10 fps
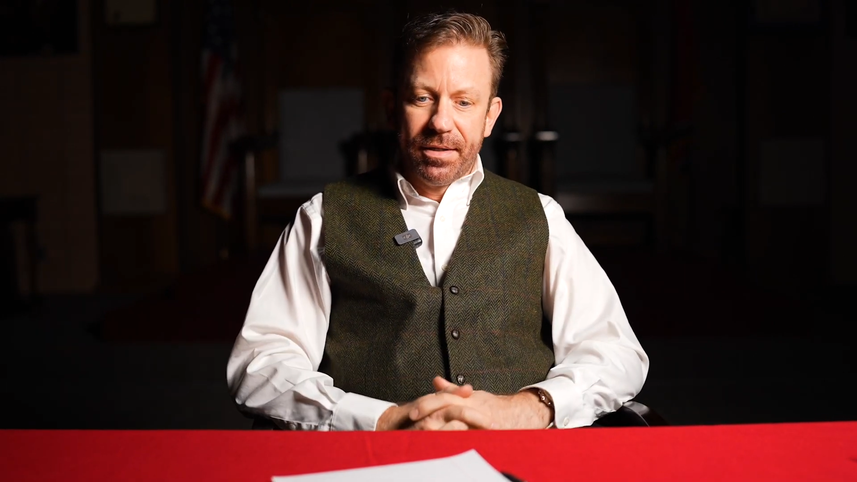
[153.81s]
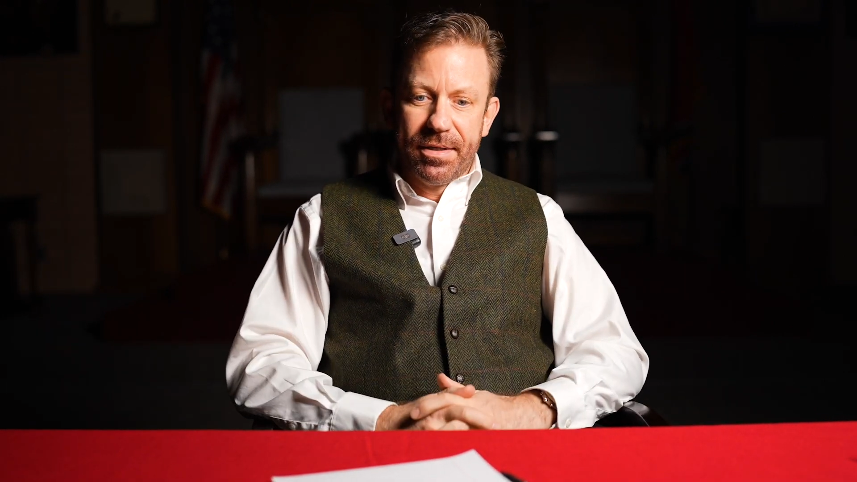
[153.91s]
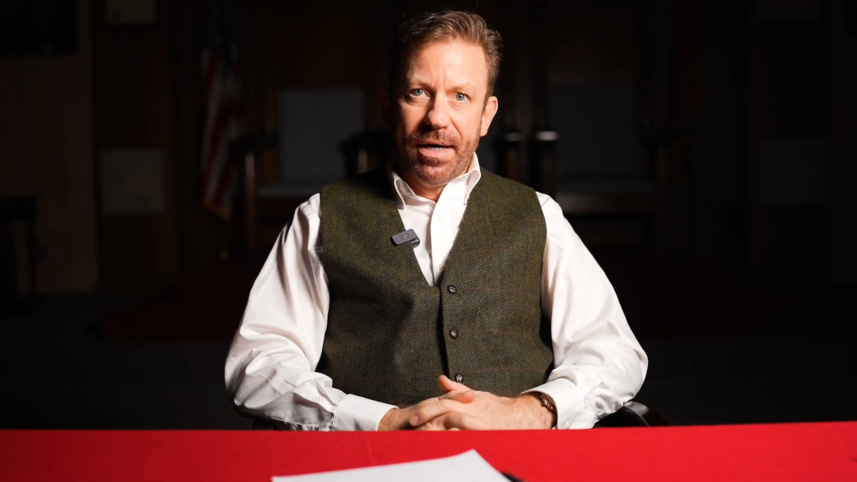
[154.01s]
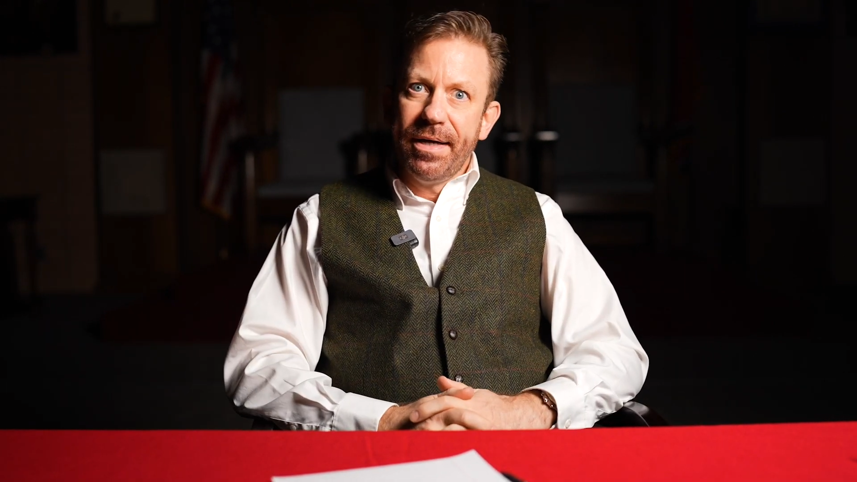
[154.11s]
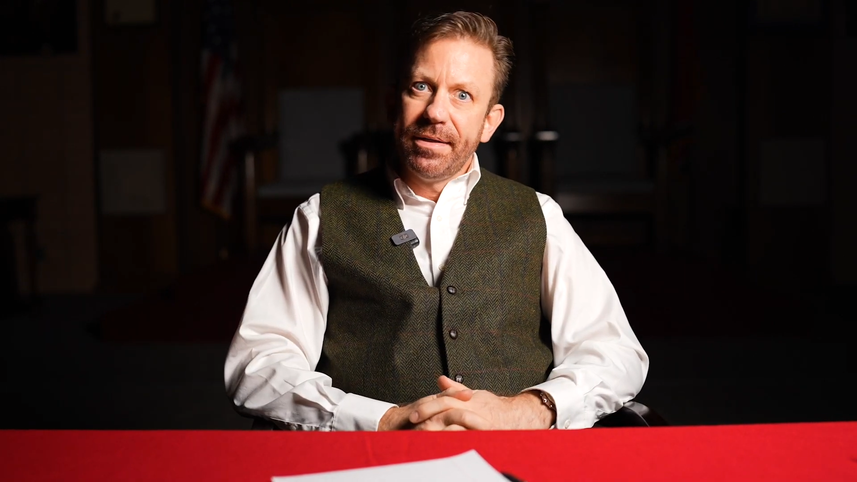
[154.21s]

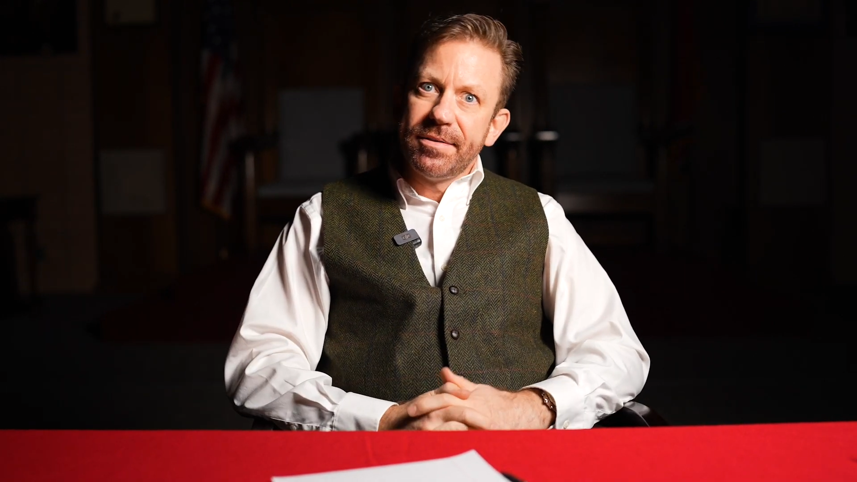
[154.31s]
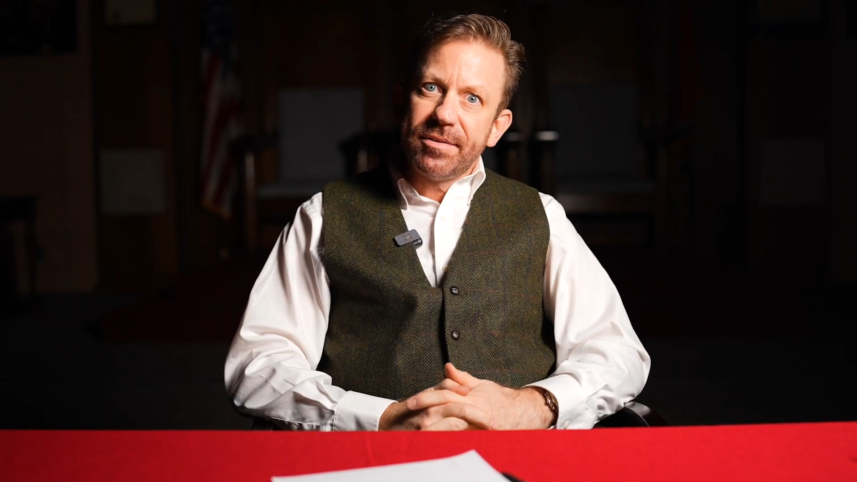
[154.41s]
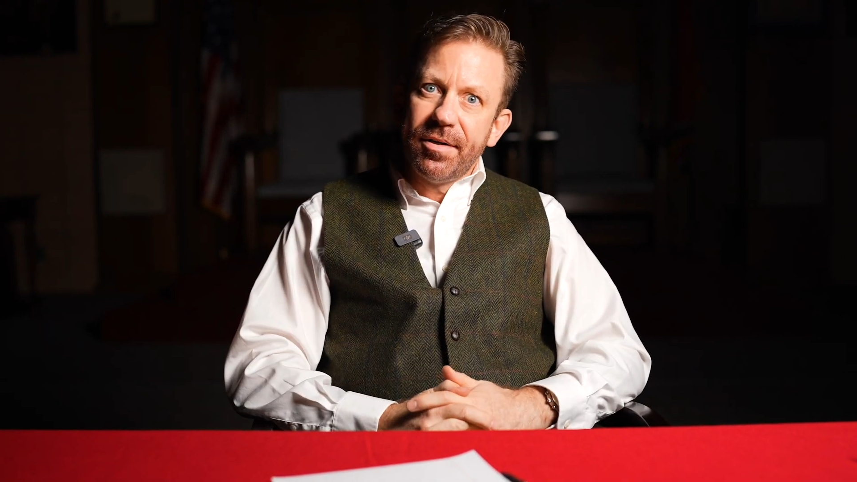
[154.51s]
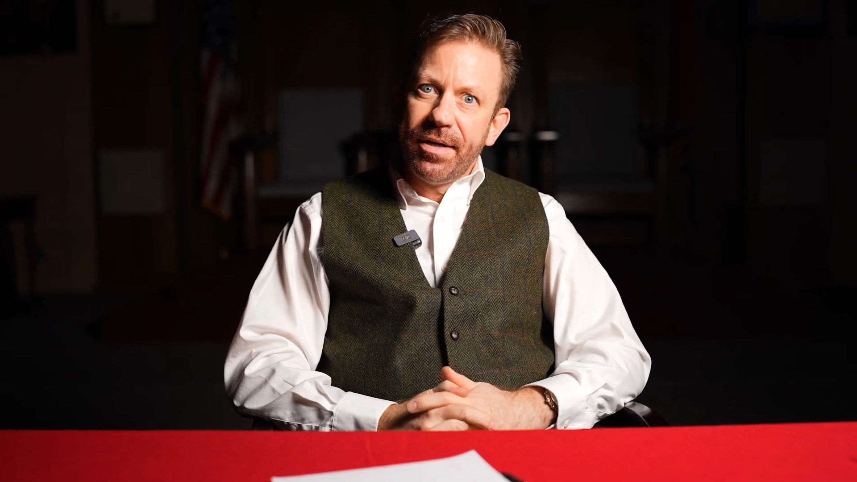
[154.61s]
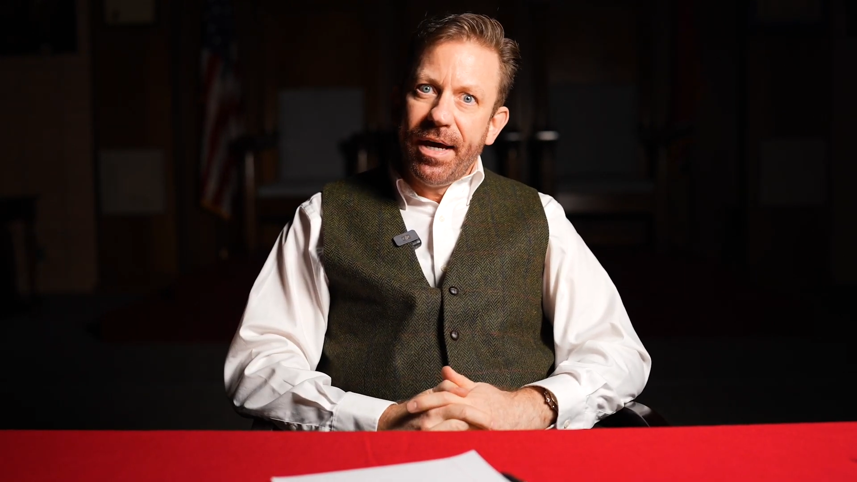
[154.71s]
guidance
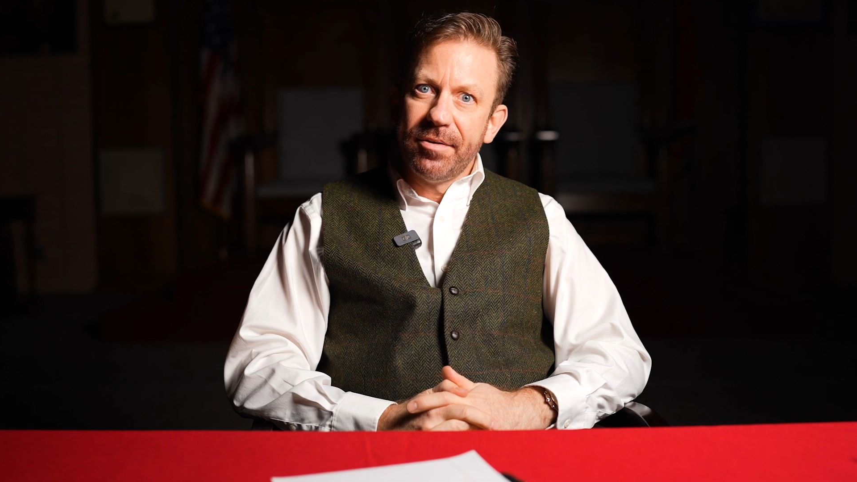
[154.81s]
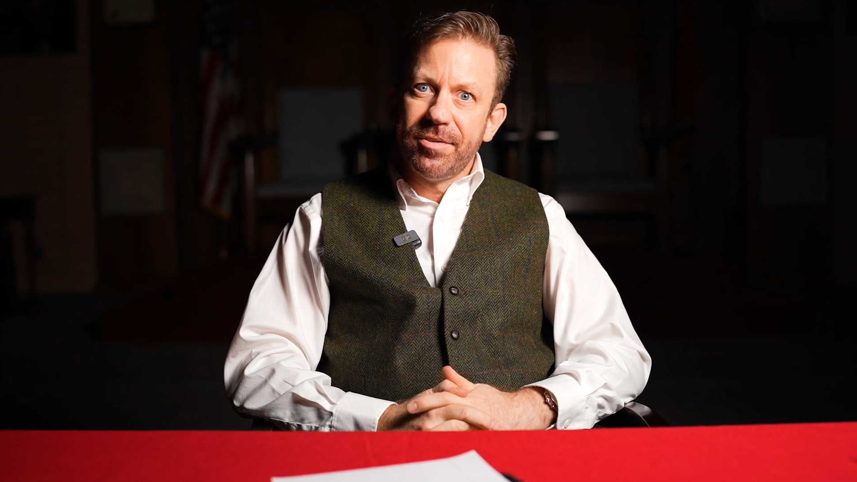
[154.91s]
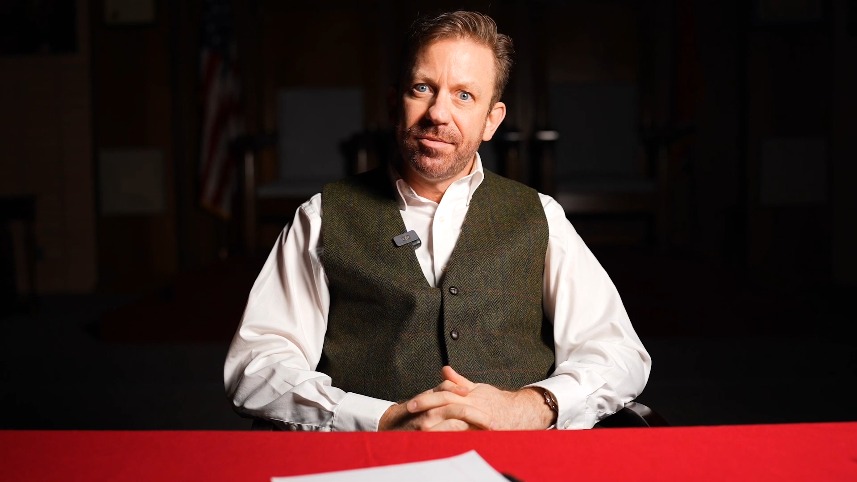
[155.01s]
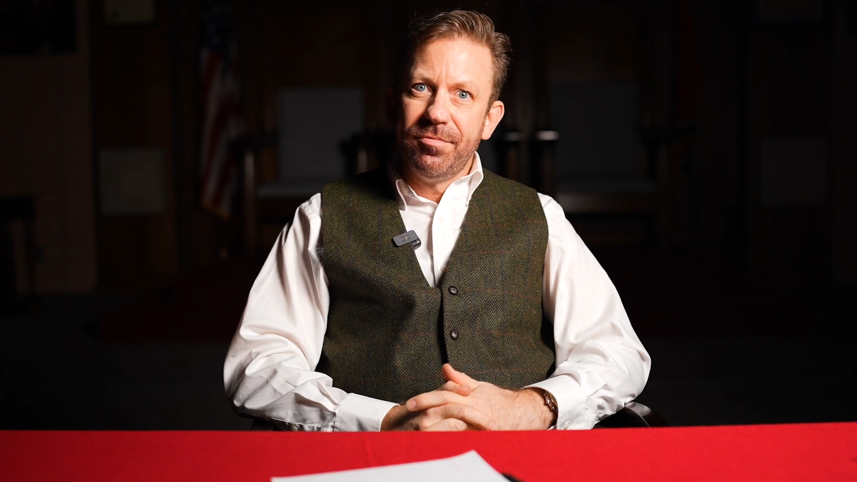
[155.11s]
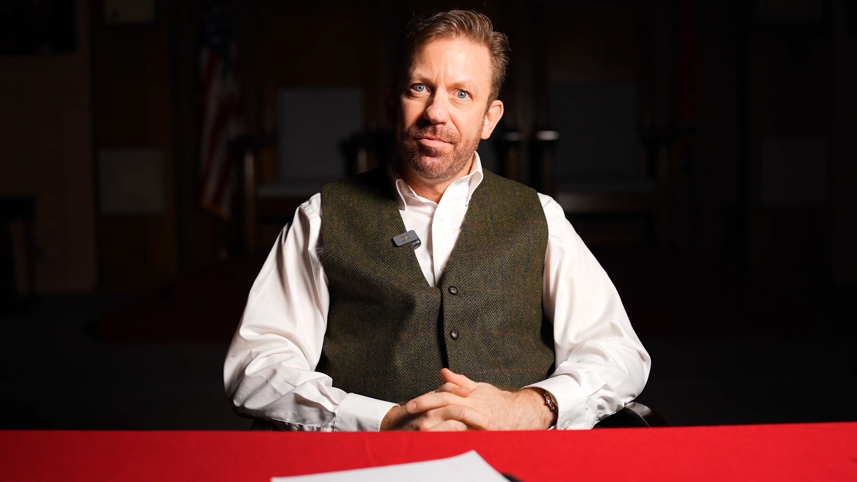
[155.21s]
on how
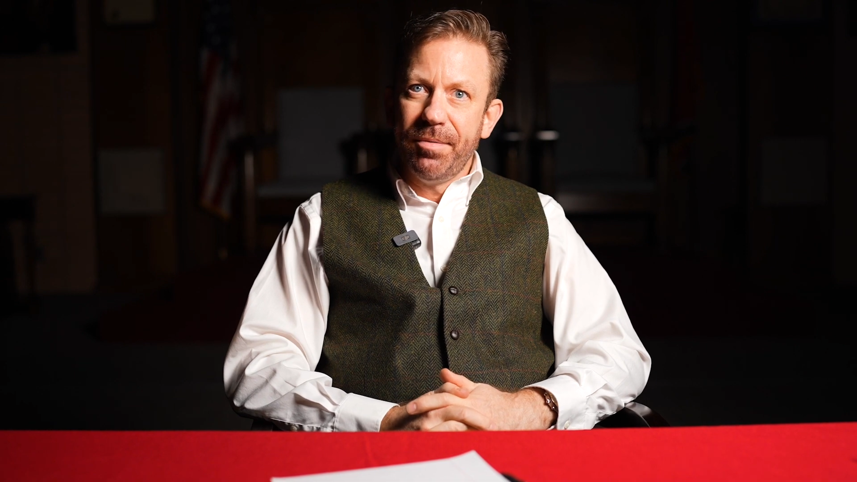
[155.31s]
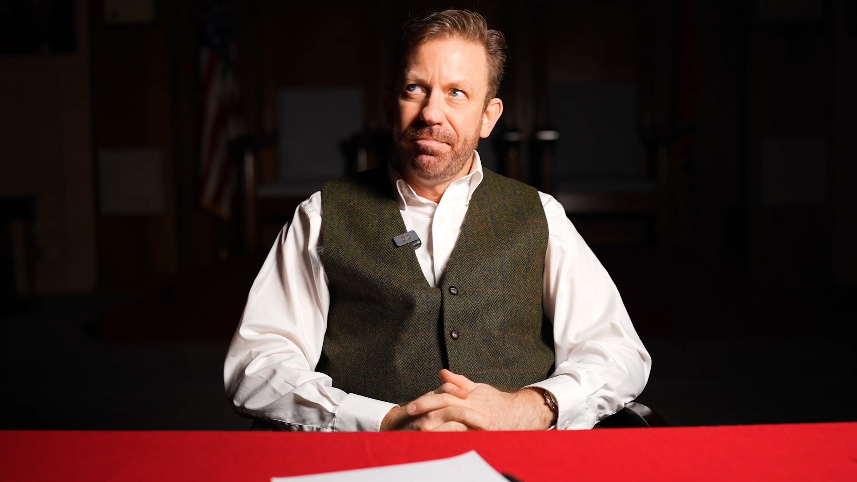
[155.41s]
to